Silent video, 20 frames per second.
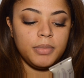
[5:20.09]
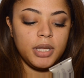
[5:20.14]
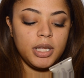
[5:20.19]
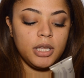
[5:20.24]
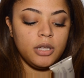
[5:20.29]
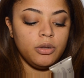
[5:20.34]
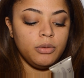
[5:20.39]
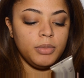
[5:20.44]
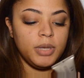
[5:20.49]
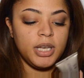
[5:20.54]

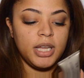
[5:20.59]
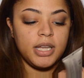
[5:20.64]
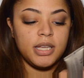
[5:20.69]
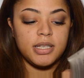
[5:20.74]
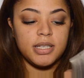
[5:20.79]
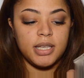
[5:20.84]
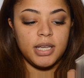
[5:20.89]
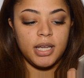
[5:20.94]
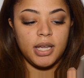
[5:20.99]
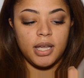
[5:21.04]

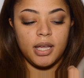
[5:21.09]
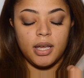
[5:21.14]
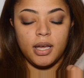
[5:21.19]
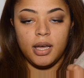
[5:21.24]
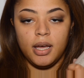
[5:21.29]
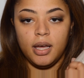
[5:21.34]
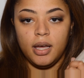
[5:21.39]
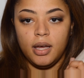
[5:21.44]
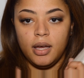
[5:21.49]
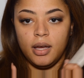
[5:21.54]
illuminating
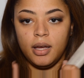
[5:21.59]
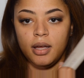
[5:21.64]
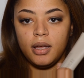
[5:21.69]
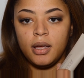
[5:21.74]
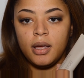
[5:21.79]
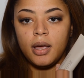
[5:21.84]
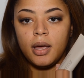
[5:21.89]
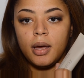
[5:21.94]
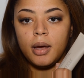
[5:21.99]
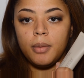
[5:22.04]

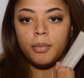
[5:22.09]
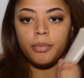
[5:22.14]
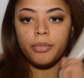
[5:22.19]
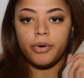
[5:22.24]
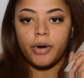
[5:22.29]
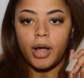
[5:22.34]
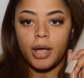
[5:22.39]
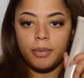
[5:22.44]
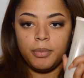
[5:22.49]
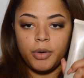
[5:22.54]

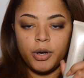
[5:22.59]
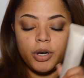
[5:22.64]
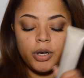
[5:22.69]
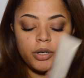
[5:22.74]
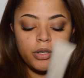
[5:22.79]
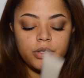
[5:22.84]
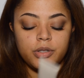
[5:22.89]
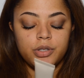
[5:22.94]
primer